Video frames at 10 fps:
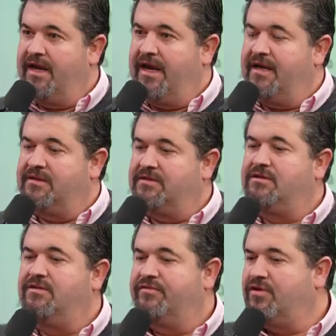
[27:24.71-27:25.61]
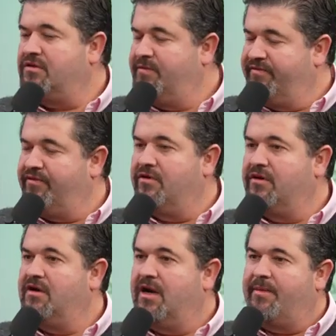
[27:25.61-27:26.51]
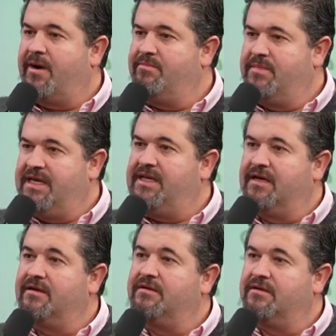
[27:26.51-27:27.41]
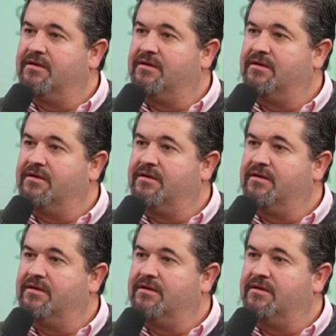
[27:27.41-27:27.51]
And you've talked before about media